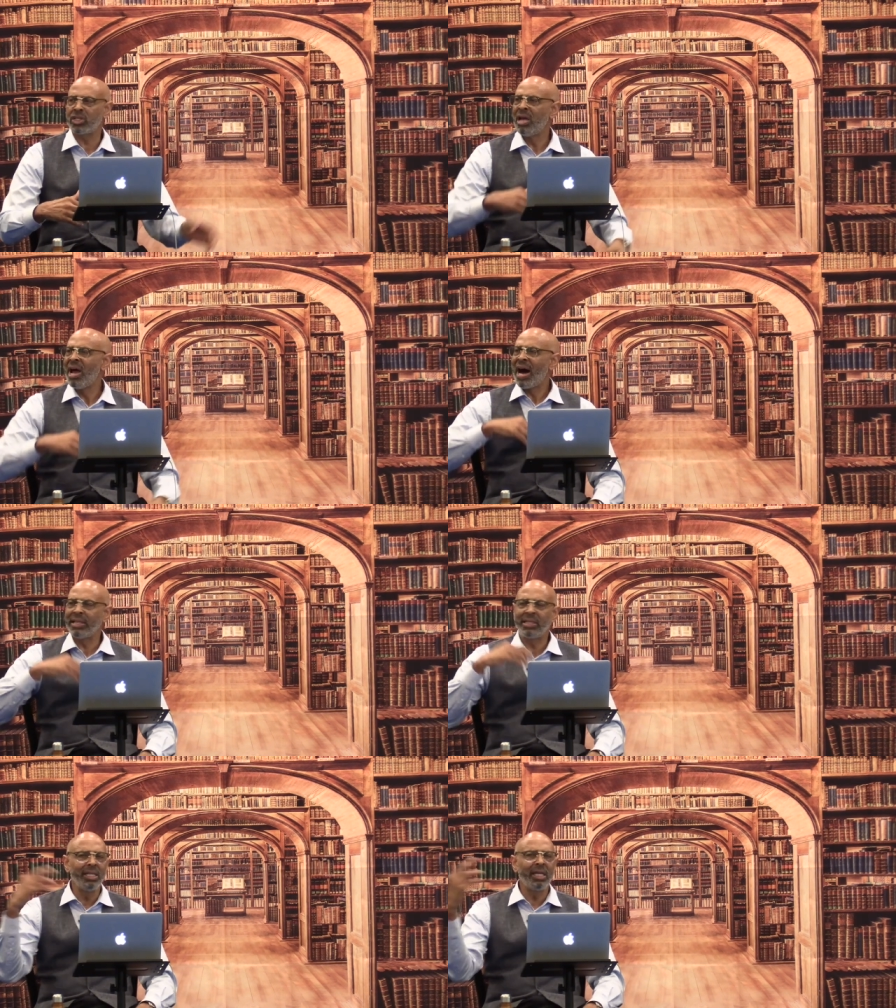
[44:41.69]
I
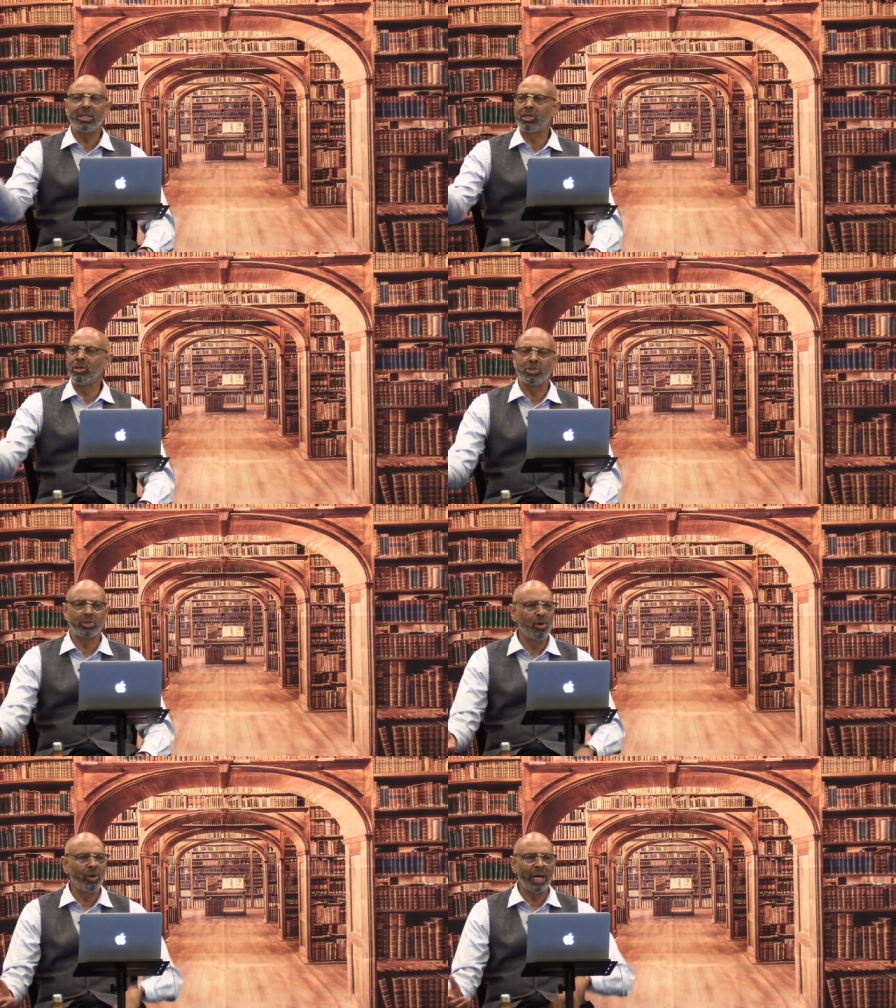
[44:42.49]
didn't get through
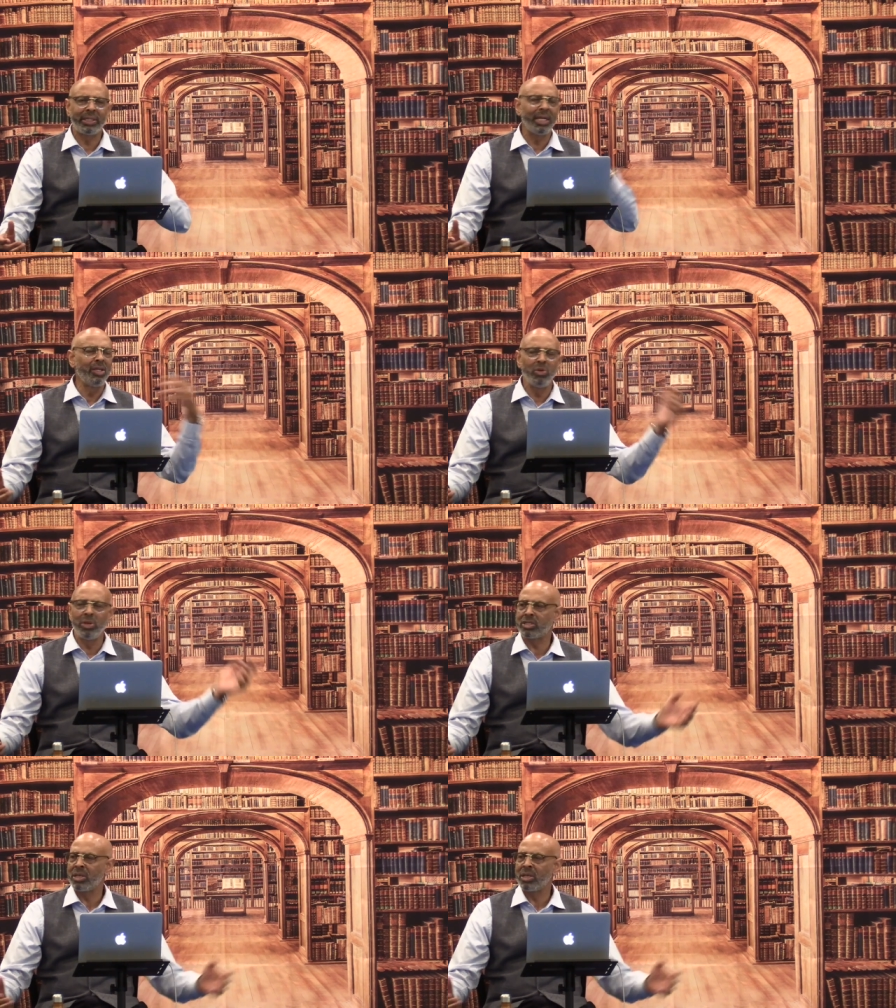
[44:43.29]
school, I didn't do this,